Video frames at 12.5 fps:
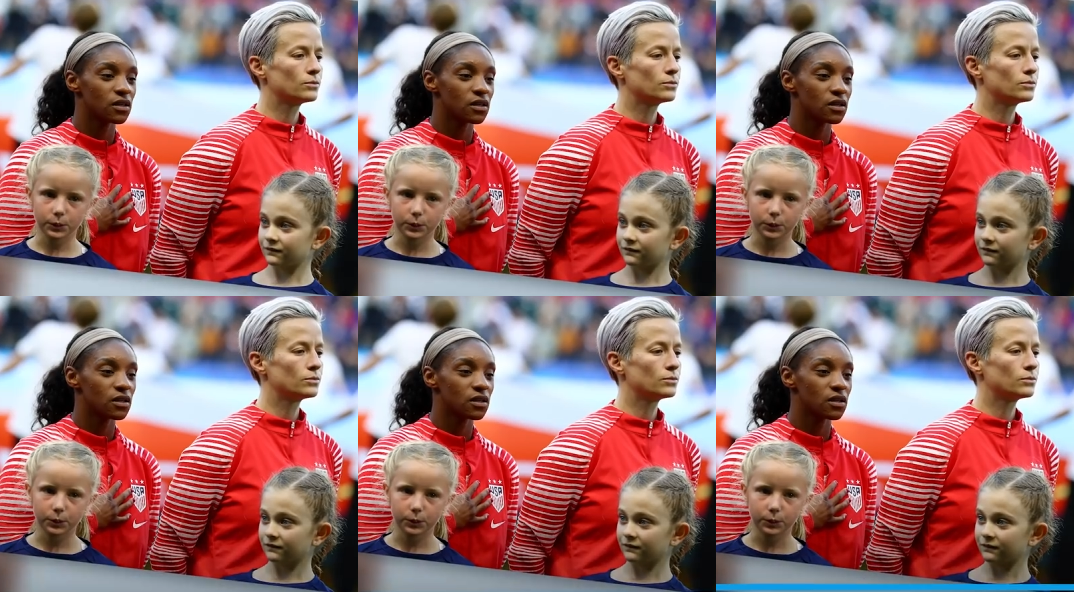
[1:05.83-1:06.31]

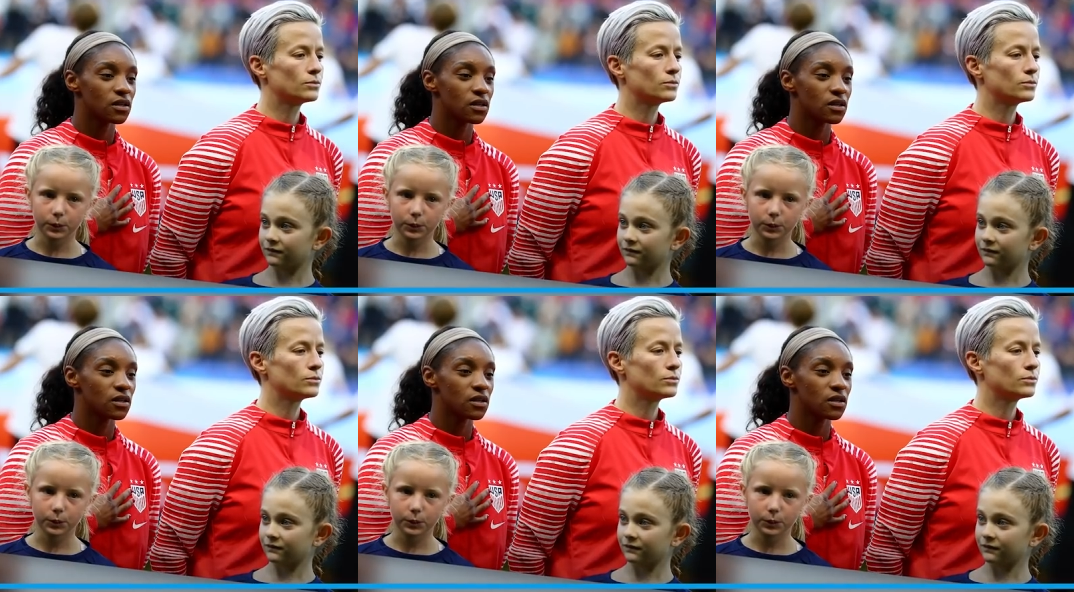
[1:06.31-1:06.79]

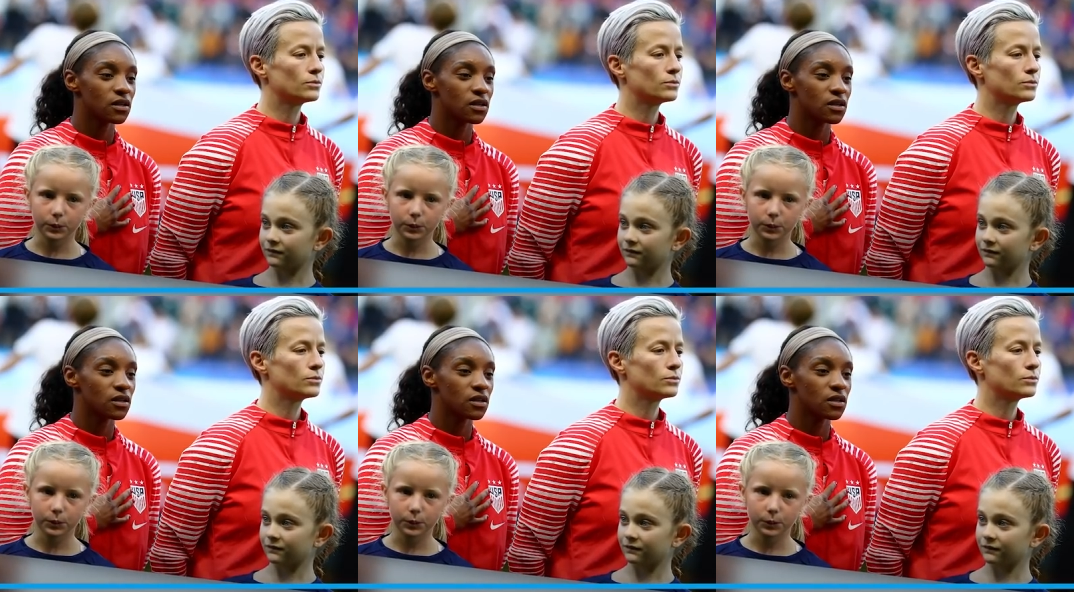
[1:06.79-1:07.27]

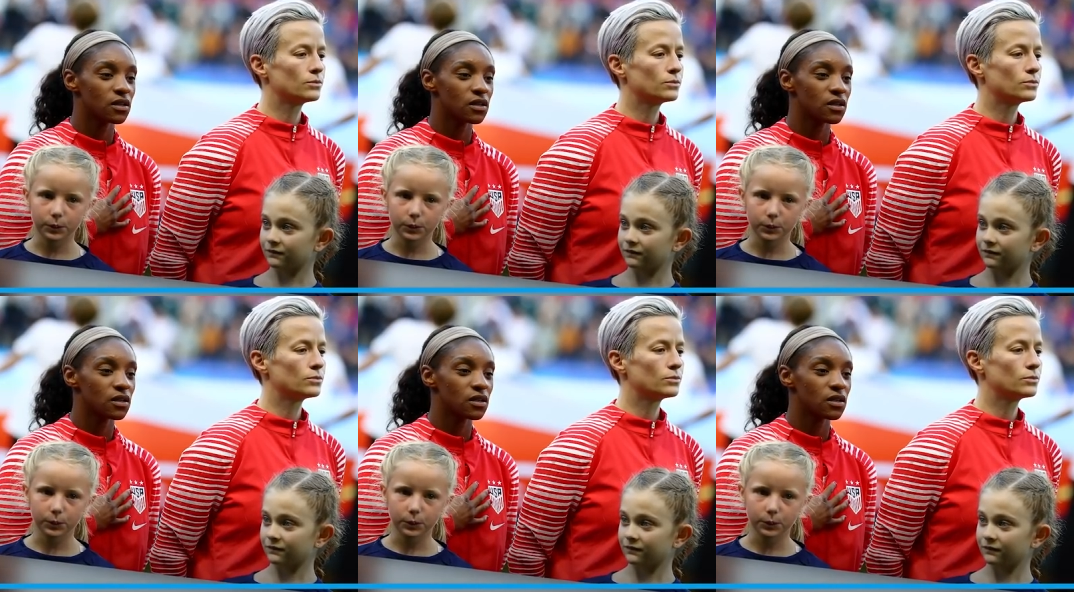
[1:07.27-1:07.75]

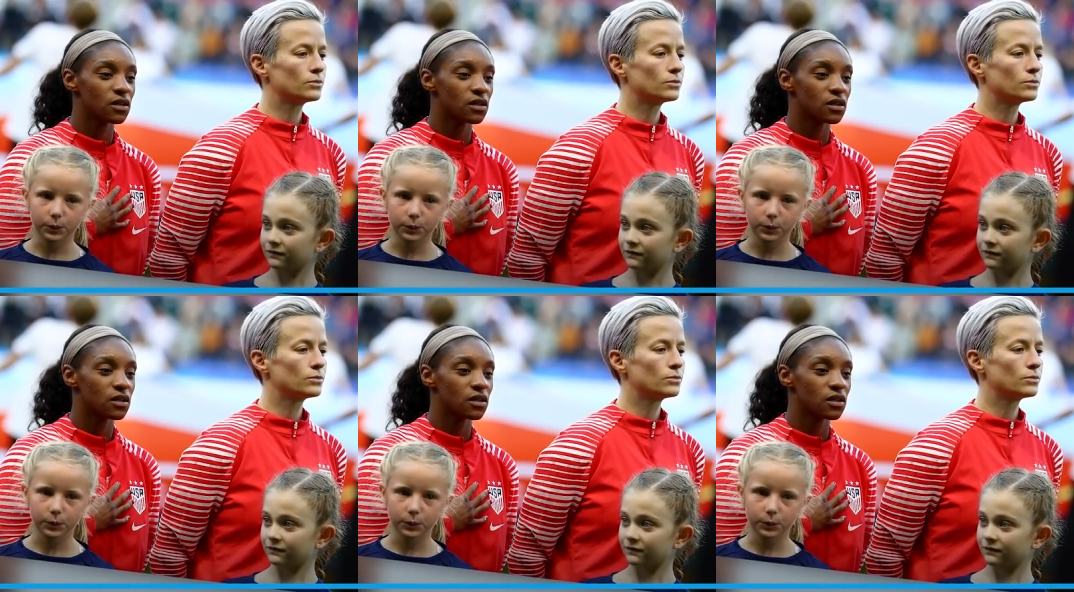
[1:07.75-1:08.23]

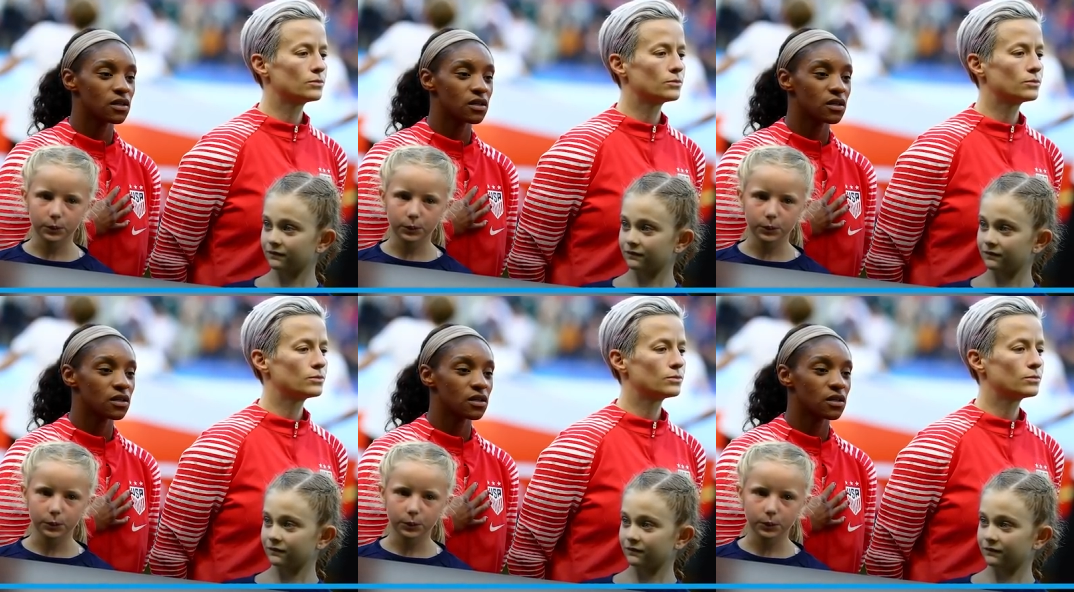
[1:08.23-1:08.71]

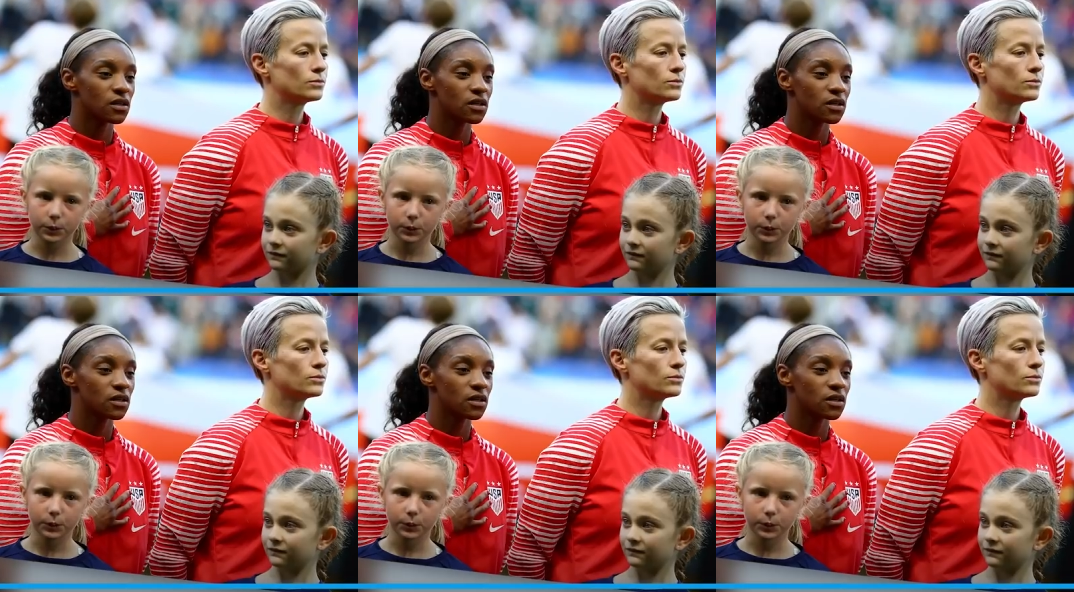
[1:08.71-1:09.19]

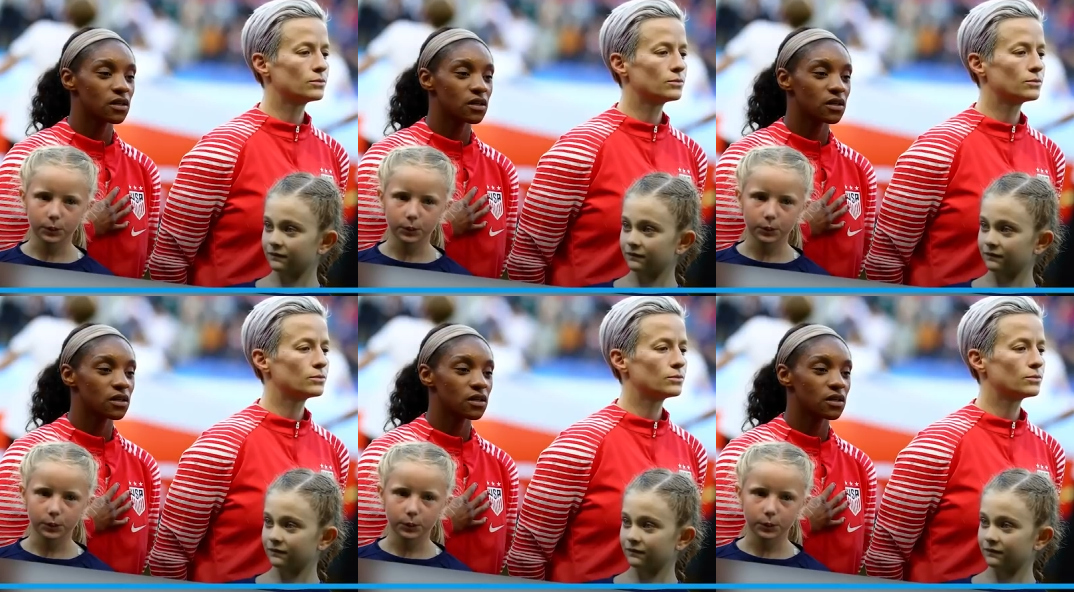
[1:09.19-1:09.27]
Nobody speaks.